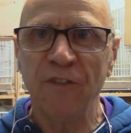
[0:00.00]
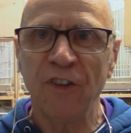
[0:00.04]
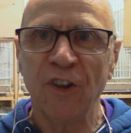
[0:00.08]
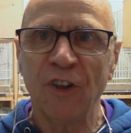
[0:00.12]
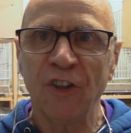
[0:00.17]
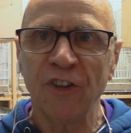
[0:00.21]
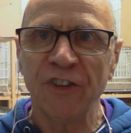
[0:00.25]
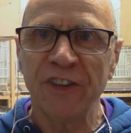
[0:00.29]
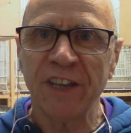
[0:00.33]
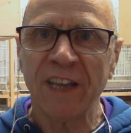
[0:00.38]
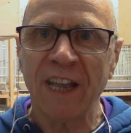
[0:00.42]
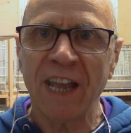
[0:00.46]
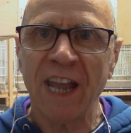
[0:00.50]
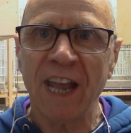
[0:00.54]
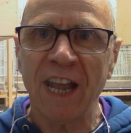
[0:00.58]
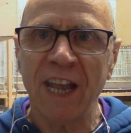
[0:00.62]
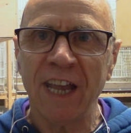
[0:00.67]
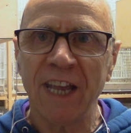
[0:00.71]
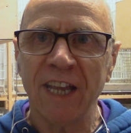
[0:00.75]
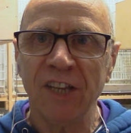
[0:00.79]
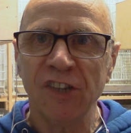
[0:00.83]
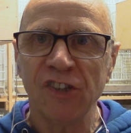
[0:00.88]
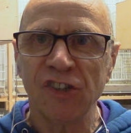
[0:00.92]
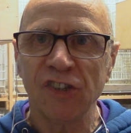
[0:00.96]
on to
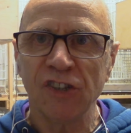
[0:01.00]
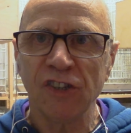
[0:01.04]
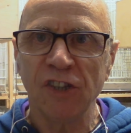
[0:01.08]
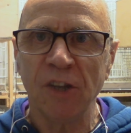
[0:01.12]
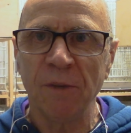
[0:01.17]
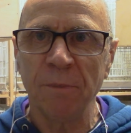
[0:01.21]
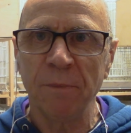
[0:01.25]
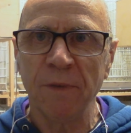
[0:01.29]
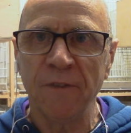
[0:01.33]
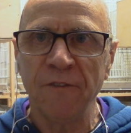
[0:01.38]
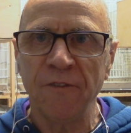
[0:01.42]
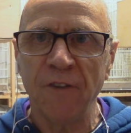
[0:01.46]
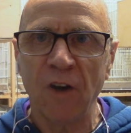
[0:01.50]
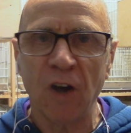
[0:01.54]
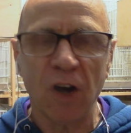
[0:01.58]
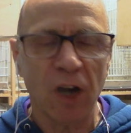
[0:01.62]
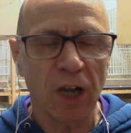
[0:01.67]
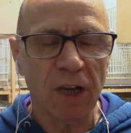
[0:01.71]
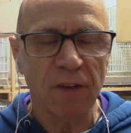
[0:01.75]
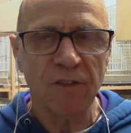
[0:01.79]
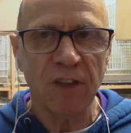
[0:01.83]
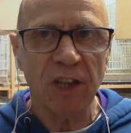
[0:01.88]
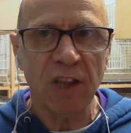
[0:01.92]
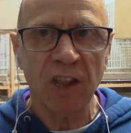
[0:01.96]
cage number
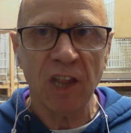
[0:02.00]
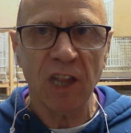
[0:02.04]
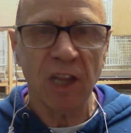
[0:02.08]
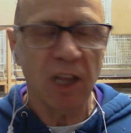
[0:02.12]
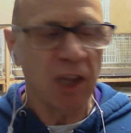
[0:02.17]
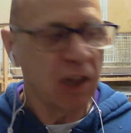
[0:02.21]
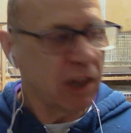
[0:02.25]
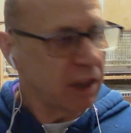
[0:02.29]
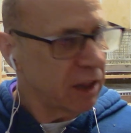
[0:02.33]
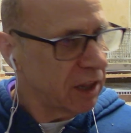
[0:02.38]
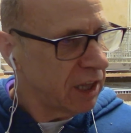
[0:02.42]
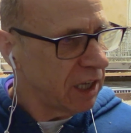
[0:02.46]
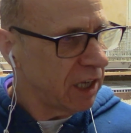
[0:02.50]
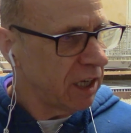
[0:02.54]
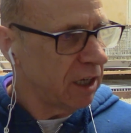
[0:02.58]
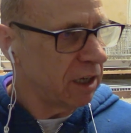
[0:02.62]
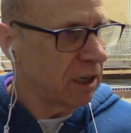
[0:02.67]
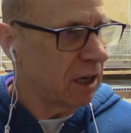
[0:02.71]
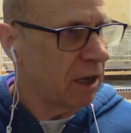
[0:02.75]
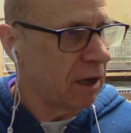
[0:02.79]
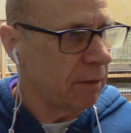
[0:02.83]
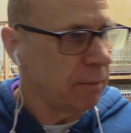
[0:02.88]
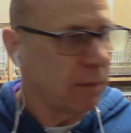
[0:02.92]
5, this is the